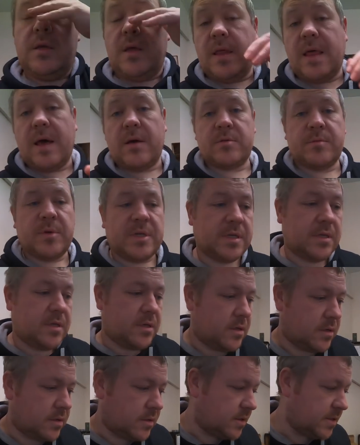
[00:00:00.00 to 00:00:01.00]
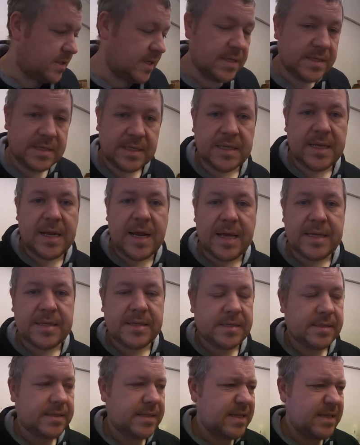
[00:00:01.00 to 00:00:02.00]
No, that was my Cincinnati,
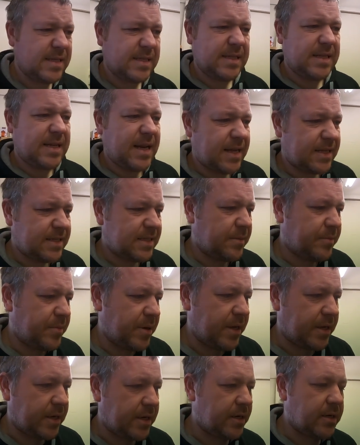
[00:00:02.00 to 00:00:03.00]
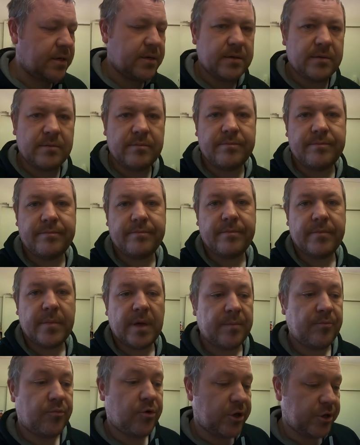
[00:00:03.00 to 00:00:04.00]
Cincinnati picker
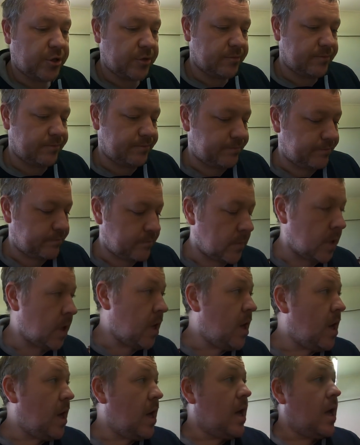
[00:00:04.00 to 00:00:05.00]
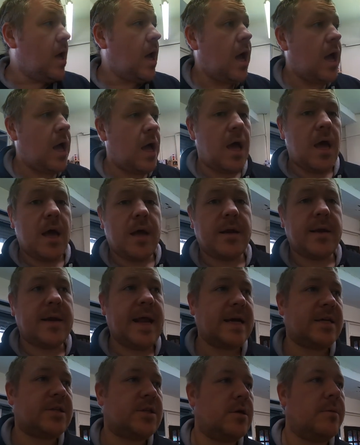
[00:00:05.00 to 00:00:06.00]
impression. Uh,
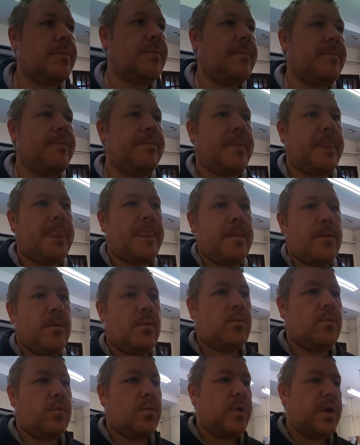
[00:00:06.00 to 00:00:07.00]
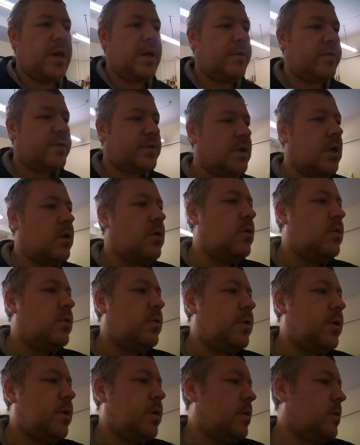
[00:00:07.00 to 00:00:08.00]
next up, we've
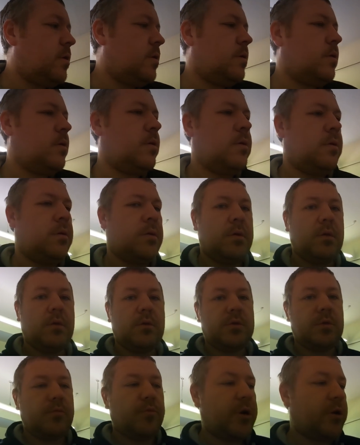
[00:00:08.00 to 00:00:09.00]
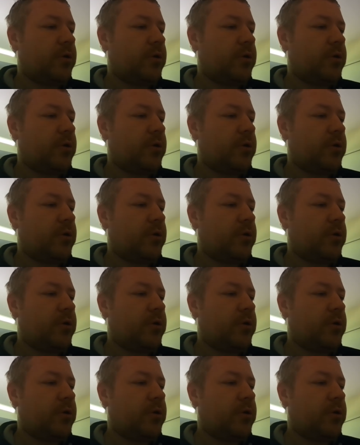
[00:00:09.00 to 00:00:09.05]
sold some